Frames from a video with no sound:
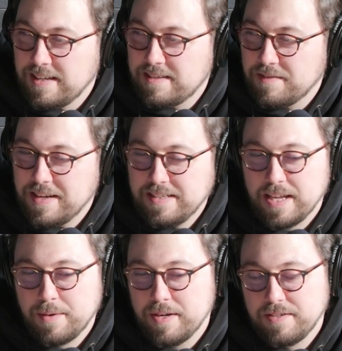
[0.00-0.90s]
It's a
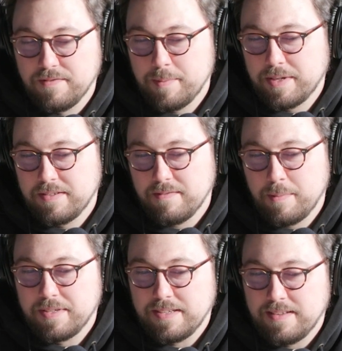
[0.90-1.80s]
fascinating question, right? Because it
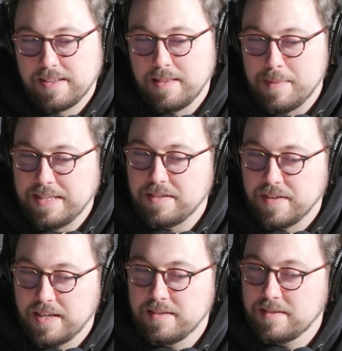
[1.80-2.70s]
represents like the
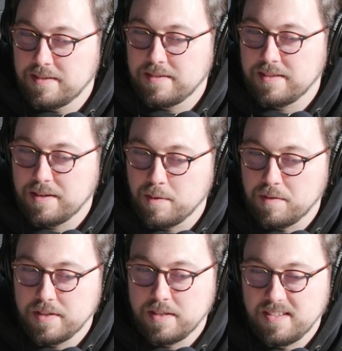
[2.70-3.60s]
metaverse, this idea
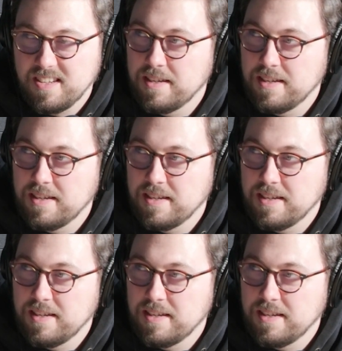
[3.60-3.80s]
of a